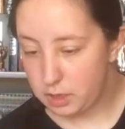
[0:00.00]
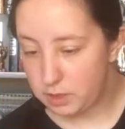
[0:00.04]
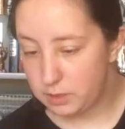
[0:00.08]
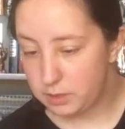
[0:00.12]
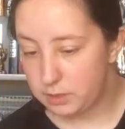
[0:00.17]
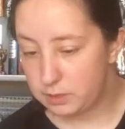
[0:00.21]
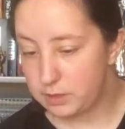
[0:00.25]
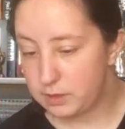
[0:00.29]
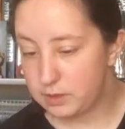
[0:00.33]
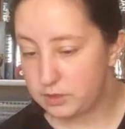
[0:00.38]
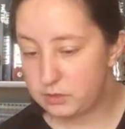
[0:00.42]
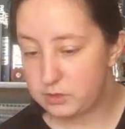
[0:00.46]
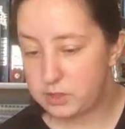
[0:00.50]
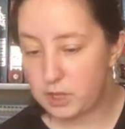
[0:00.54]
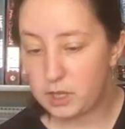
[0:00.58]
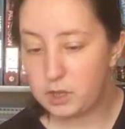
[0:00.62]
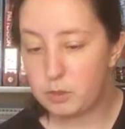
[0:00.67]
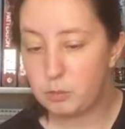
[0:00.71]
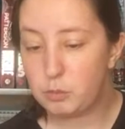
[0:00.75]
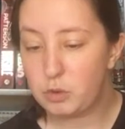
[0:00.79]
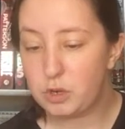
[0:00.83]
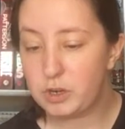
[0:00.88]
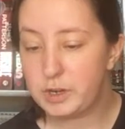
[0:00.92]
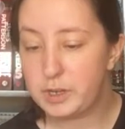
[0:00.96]
The second
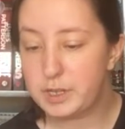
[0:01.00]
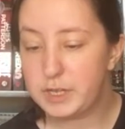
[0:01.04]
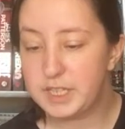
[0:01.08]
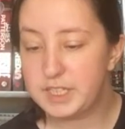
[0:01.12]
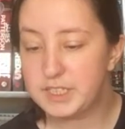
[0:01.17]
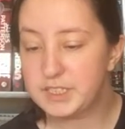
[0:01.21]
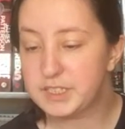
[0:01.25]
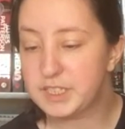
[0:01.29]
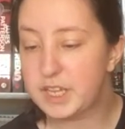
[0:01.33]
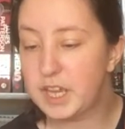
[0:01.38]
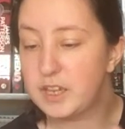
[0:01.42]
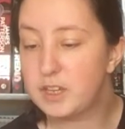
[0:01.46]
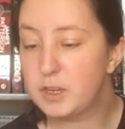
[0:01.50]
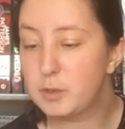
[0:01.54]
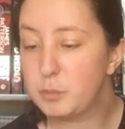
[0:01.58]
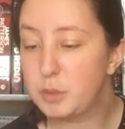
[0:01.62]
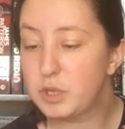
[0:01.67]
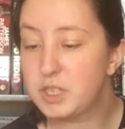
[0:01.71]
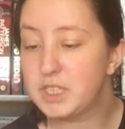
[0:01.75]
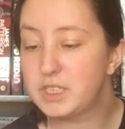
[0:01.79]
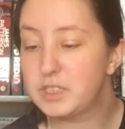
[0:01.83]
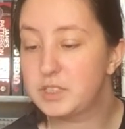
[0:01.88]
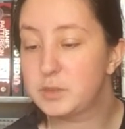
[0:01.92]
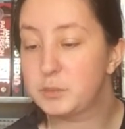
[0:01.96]
one is get your
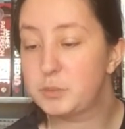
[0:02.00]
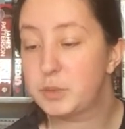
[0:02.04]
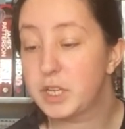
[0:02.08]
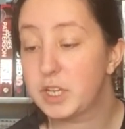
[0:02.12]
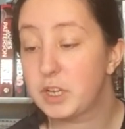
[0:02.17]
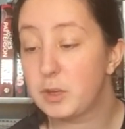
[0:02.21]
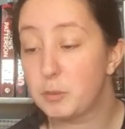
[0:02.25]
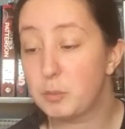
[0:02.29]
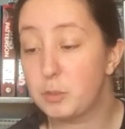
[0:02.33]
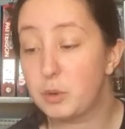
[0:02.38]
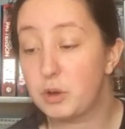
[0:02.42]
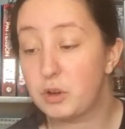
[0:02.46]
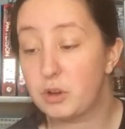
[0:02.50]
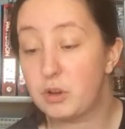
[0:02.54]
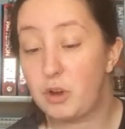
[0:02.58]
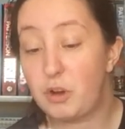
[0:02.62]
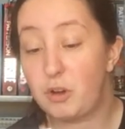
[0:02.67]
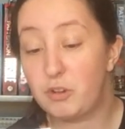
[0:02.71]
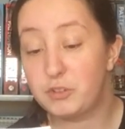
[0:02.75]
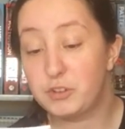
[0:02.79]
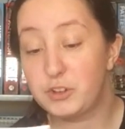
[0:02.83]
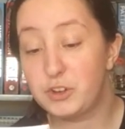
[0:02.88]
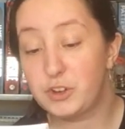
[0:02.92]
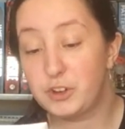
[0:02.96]
buddy to pick a book
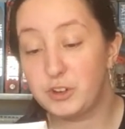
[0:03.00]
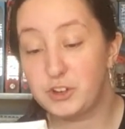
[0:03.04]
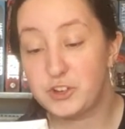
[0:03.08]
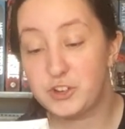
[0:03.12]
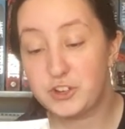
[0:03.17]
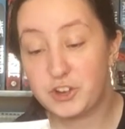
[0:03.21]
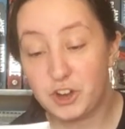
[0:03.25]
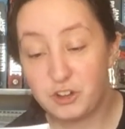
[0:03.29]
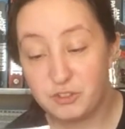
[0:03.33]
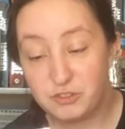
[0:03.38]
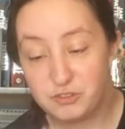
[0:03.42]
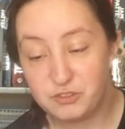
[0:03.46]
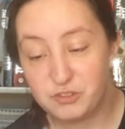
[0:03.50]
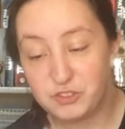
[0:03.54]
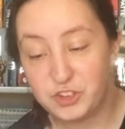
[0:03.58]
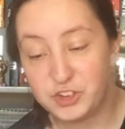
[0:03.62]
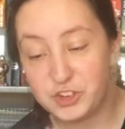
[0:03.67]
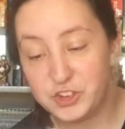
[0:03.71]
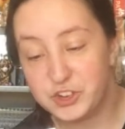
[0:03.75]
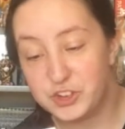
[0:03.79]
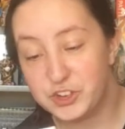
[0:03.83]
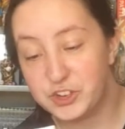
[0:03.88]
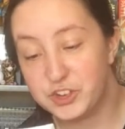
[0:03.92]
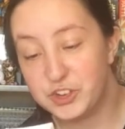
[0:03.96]
off your shelf for
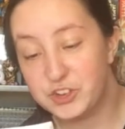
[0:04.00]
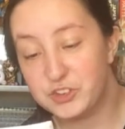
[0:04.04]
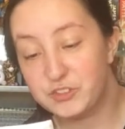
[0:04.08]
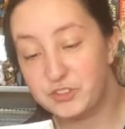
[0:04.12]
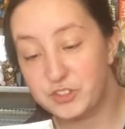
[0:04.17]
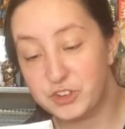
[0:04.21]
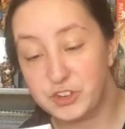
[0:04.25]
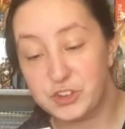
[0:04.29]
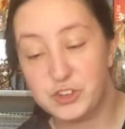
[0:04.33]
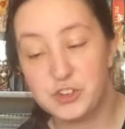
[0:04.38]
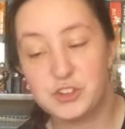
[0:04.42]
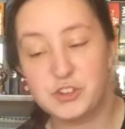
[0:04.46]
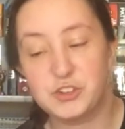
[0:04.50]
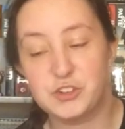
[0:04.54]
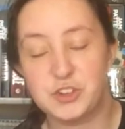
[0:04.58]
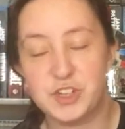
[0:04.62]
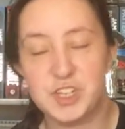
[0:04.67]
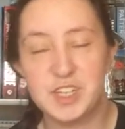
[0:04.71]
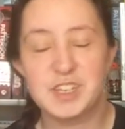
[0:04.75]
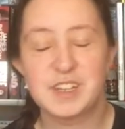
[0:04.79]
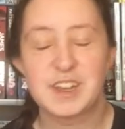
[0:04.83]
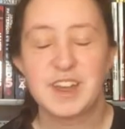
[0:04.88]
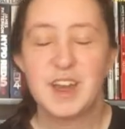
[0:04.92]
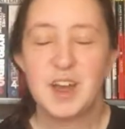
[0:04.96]
you to
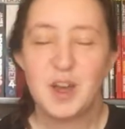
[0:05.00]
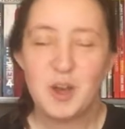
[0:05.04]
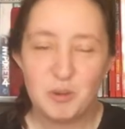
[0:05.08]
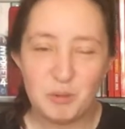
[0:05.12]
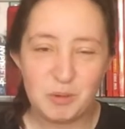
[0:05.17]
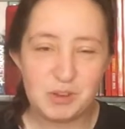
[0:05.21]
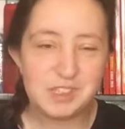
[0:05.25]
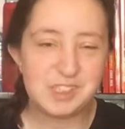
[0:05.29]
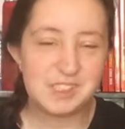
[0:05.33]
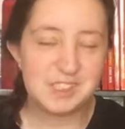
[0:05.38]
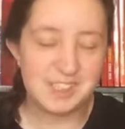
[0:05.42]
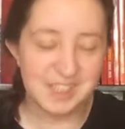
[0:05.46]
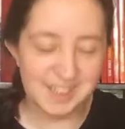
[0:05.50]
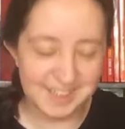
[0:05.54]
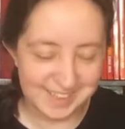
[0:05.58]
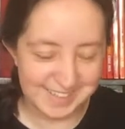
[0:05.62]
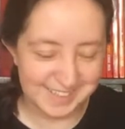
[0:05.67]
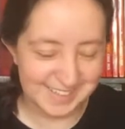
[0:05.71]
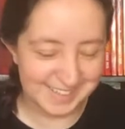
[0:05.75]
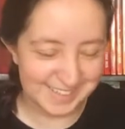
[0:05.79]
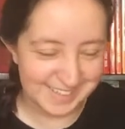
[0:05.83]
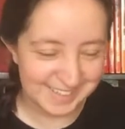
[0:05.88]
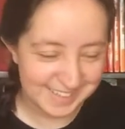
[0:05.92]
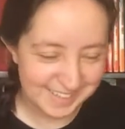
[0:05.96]
read, which
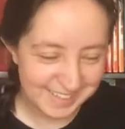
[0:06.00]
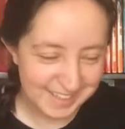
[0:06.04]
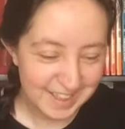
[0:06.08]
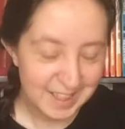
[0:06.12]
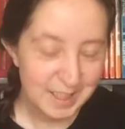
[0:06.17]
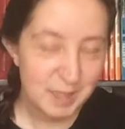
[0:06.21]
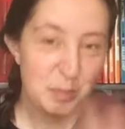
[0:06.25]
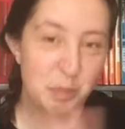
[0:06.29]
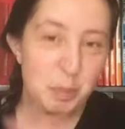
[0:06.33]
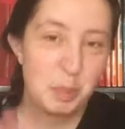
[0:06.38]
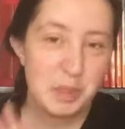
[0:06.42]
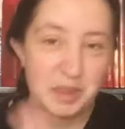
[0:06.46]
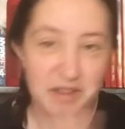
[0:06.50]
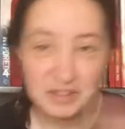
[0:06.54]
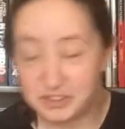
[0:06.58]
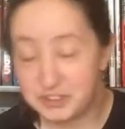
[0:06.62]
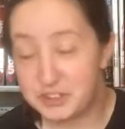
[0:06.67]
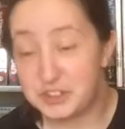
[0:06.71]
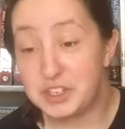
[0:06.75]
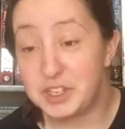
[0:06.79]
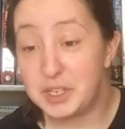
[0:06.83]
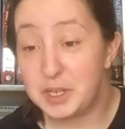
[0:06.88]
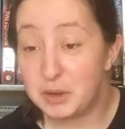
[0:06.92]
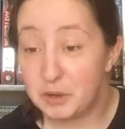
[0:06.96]

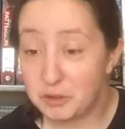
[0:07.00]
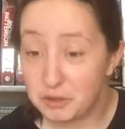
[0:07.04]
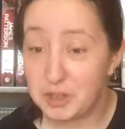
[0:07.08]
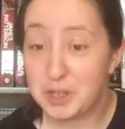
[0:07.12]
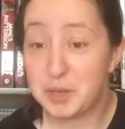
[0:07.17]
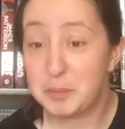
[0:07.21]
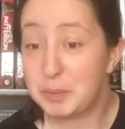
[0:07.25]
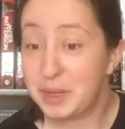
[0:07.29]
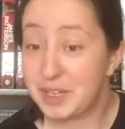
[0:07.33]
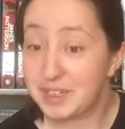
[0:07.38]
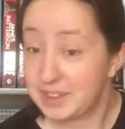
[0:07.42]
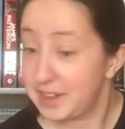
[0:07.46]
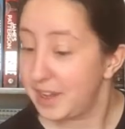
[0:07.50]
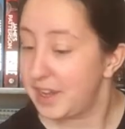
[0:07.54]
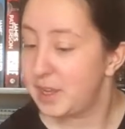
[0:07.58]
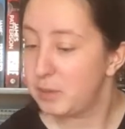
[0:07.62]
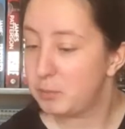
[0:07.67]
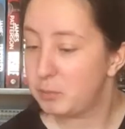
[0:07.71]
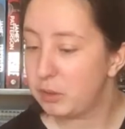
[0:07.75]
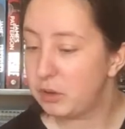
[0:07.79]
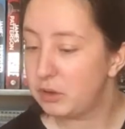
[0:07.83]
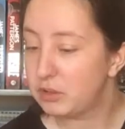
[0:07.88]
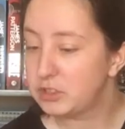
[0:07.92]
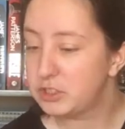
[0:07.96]
she already picked 8
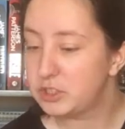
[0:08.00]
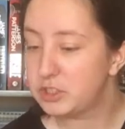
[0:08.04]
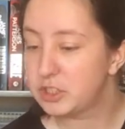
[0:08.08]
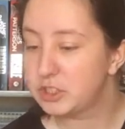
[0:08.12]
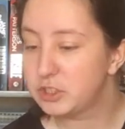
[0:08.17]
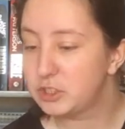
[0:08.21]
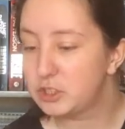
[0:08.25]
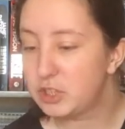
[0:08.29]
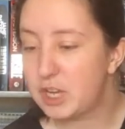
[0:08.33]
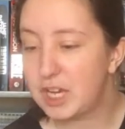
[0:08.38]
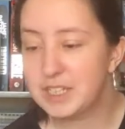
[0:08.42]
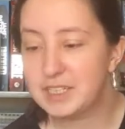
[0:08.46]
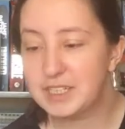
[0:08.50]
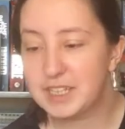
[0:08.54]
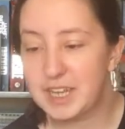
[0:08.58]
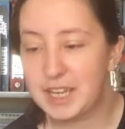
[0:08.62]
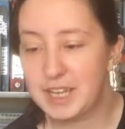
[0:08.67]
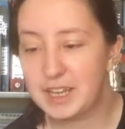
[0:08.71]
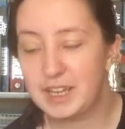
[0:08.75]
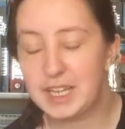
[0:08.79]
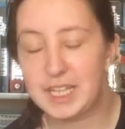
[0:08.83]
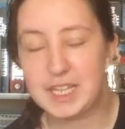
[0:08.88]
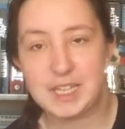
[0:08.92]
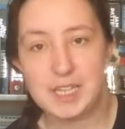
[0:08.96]
books, so I had to kind of
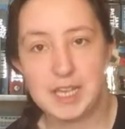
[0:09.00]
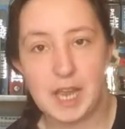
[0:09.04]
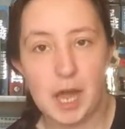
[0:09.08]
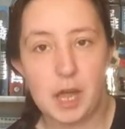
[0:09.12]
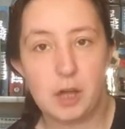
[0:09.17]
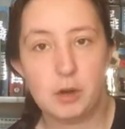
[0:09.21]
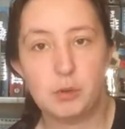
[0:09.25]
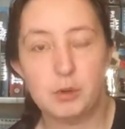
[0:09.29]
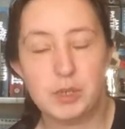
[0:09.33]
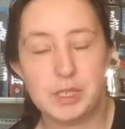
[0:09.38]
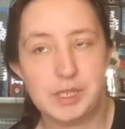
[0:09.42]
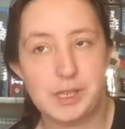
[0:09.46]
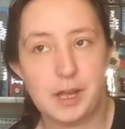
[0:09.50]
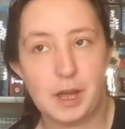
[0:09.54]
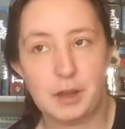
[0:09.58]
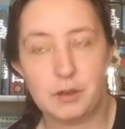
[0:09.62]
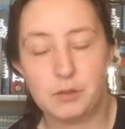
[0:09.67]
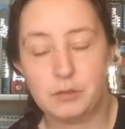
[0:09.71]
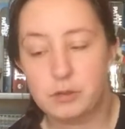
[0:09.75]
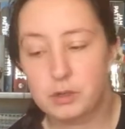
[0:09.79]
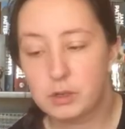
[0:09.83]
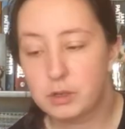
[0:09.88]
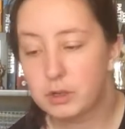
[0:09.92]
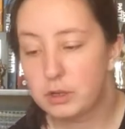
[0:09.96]
like narrow it
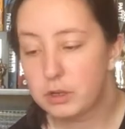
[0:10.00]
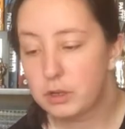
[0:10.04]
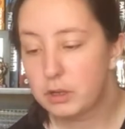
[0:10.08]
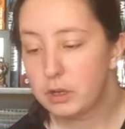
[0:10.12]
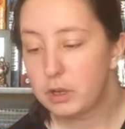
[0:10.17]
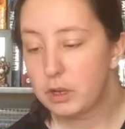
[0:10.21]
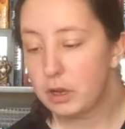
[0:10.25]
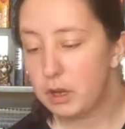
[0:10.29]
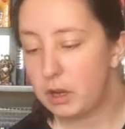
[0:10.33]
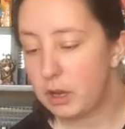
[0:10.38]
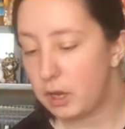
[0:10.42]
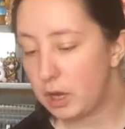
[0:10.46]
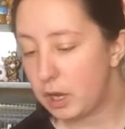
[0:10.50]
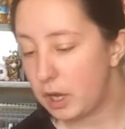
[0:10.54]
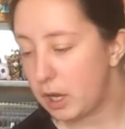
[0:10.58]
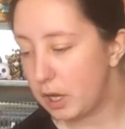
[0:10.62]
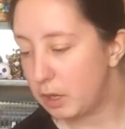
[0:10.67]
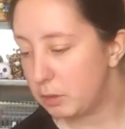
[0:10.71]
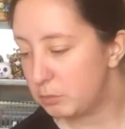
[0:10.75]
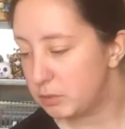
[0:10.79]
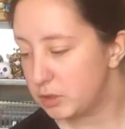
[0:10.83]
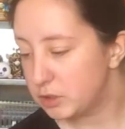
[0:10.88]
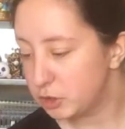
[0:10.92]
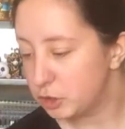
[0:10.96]
down.
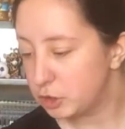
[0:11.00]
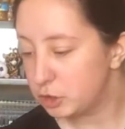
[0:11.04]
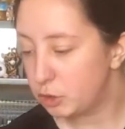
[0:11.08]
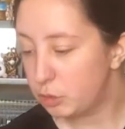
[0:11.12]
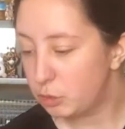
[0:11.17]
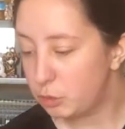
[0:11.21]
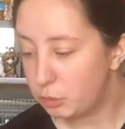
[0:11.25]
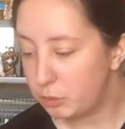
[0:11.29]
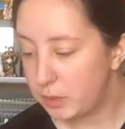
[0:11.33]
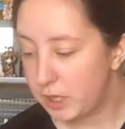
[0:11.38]
So we